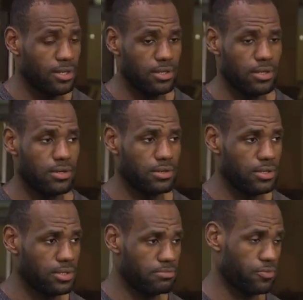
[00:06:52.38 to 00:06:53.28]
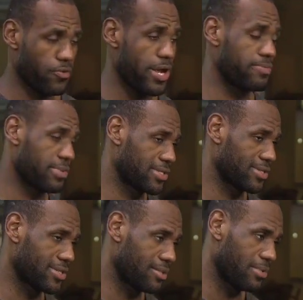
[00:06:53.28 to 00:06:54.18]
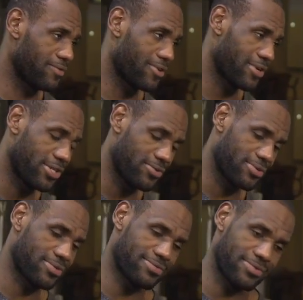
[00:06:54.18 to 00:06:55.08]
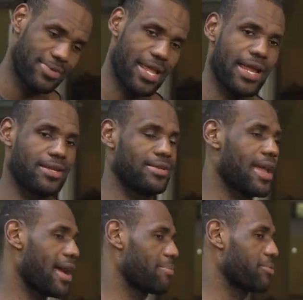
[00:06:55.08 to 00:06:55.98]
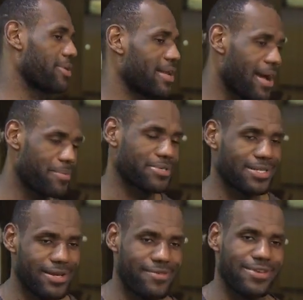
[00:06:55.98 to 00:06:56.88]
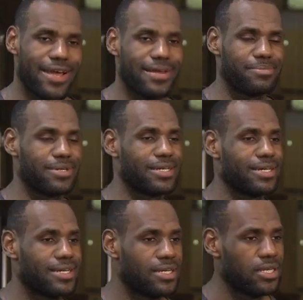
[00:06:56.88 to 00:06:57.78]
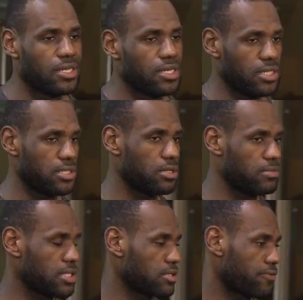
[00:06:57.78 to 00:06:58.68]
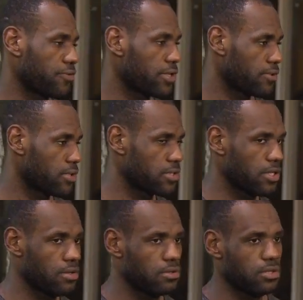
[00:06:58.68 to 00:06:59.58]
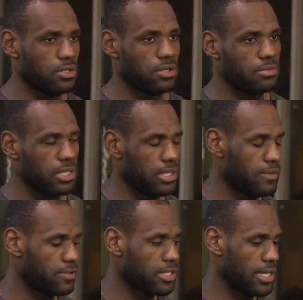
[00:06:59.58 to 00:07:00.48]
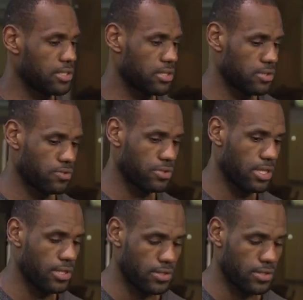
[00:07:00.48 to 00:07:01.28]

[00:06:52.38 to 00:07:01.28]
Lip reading: You know, Ray misses some, even though he shoots 99.9% every night, but he still misses the free throw. So, you know, but he never changes his routine.